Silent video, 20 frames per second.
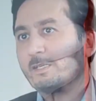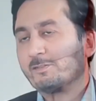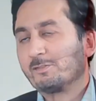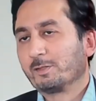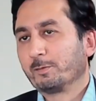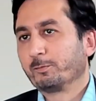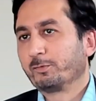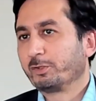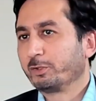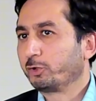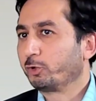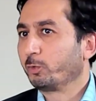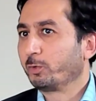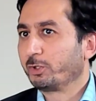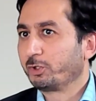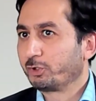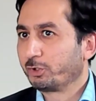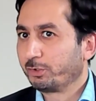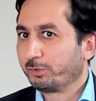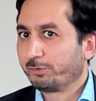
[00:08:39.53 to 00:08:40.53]
some
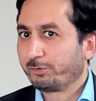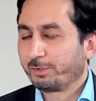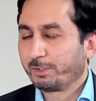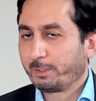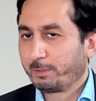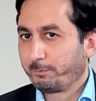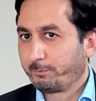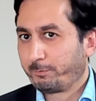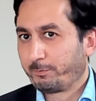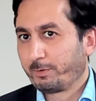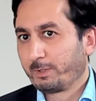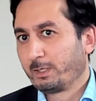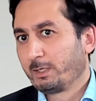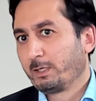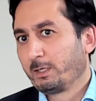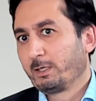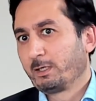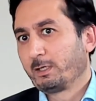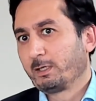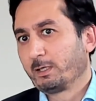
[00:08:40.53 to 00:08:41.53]
situations, if
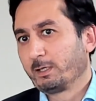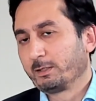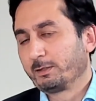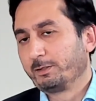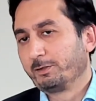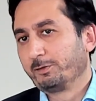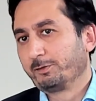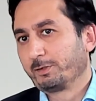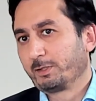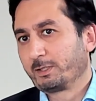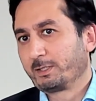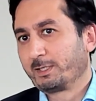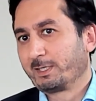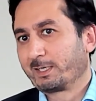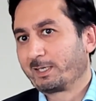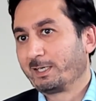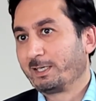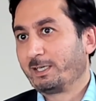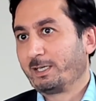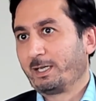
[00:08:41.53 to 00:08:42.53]
these are
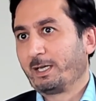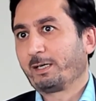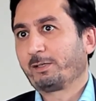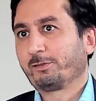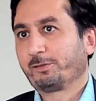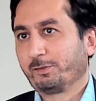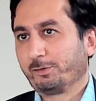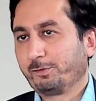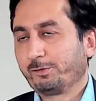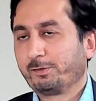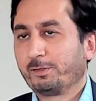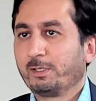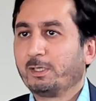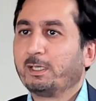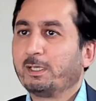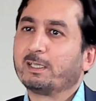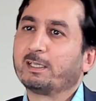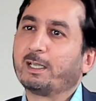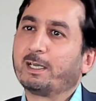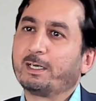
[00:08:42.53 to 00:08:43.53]
taken in excess,
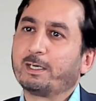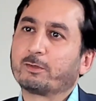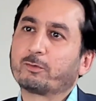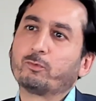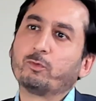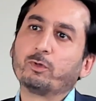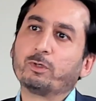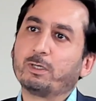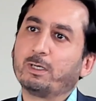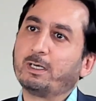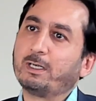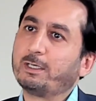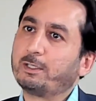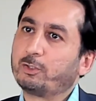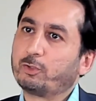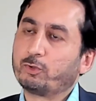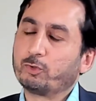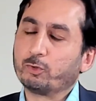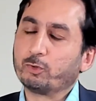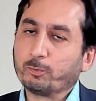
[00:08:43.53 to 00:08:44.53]
then it would
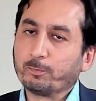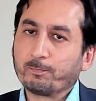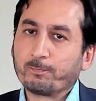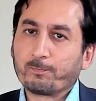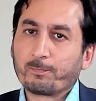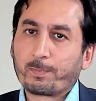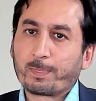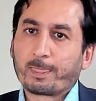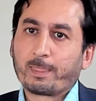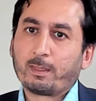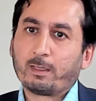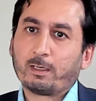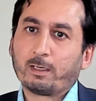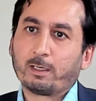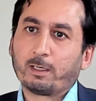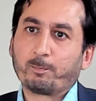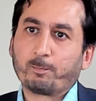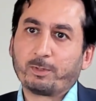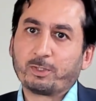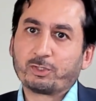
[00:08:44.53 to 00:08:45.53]
lead to
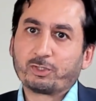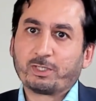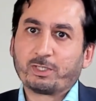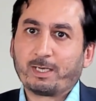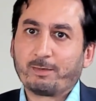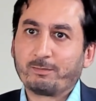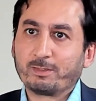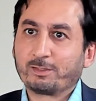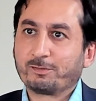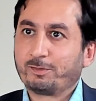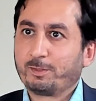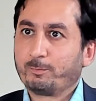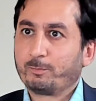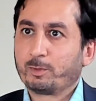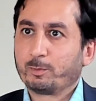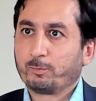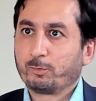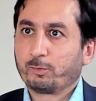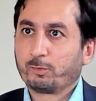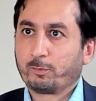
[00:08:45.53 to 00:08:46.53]
a patient having
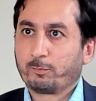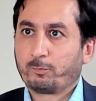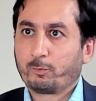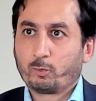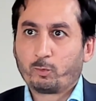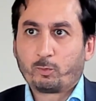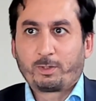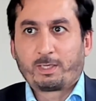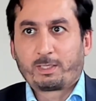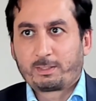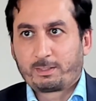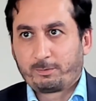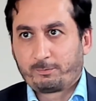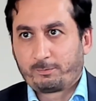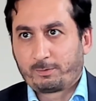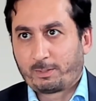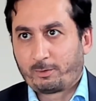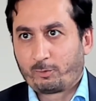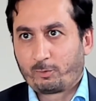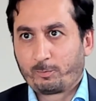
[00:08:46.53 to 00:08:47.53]
symptoms of overactive
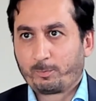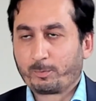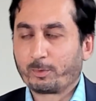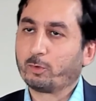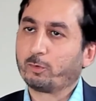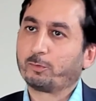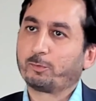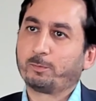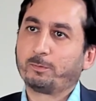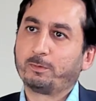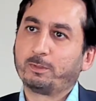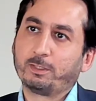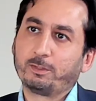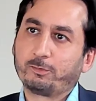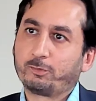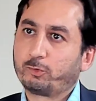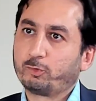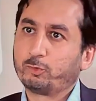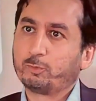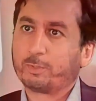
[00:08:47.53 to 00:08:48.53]
thyroid, because there
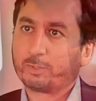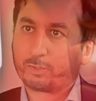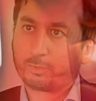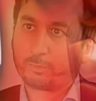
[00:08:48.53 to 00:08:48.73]
is too much